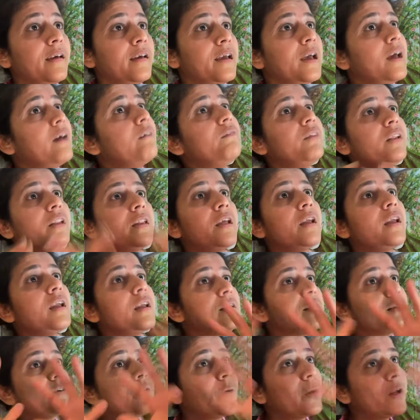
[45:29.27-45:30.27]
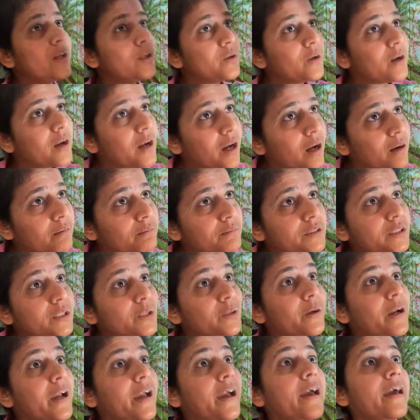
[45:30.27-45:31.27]
Everything is going to come
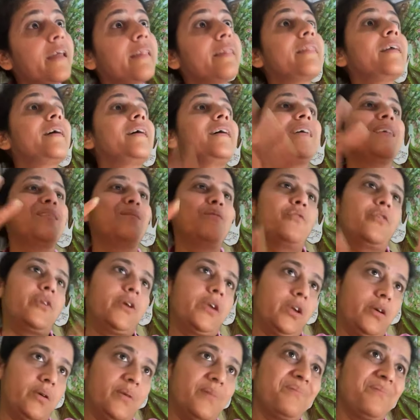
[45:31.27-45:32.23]
together for you.